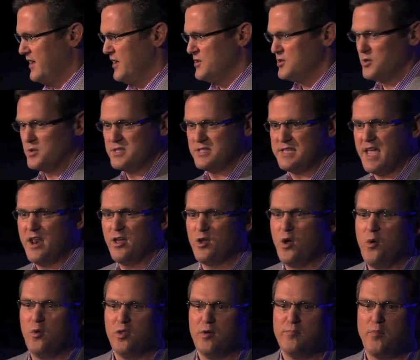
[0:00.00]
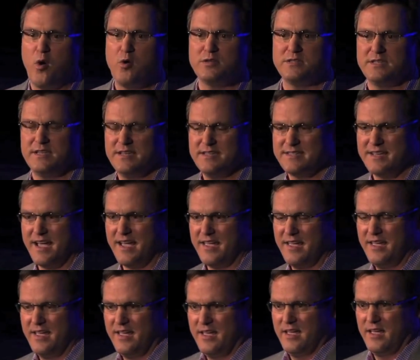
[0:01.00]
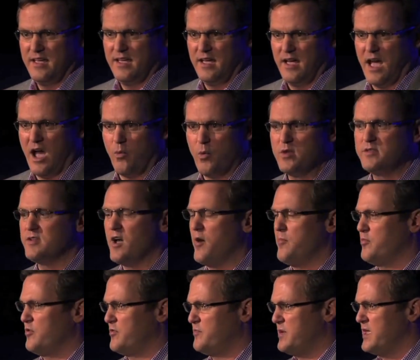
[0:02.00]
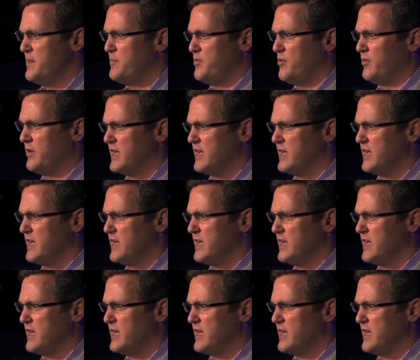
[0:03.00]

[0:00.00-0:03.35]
So instead of going to BOCES, I went to Up With People,